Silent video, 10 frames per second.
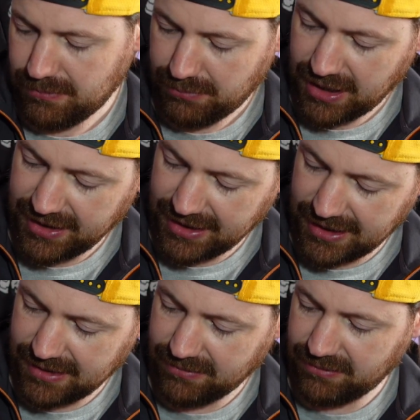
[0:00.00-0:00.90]
But I
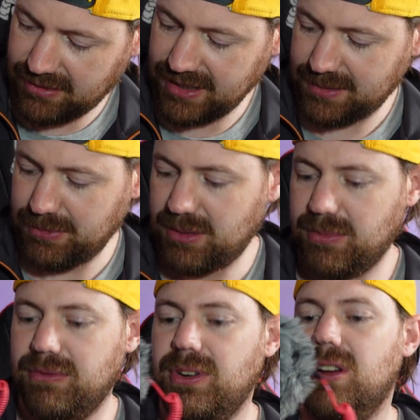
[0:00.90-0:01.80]
think this
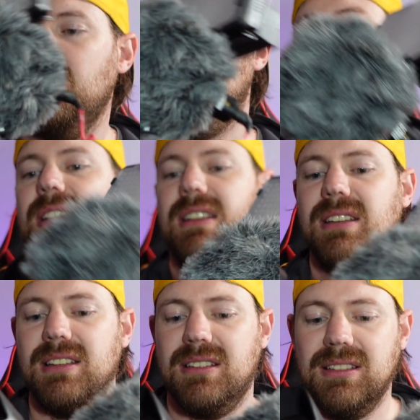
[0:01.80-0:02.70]
minimum focusing
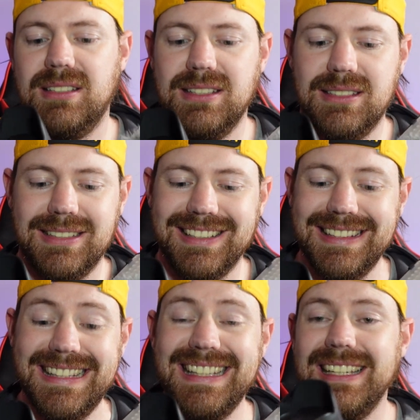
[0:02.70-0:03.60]
distance is at
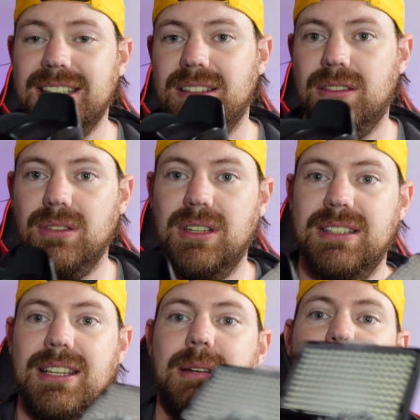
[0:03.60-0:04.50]
least 30
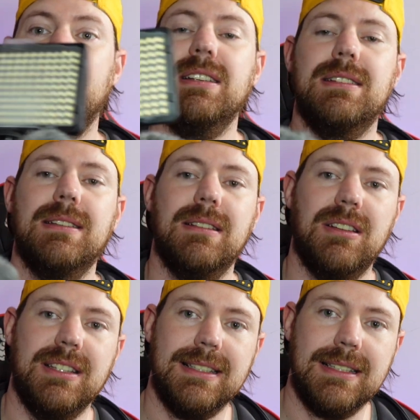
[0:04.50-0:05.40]
centimeters
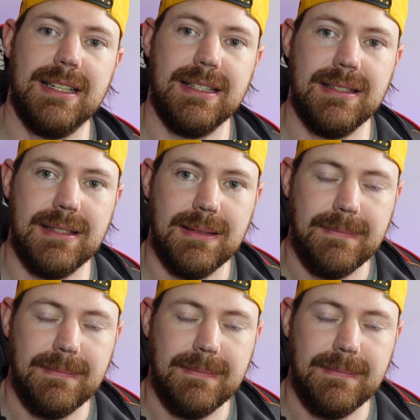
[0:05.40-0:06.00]
on this lens.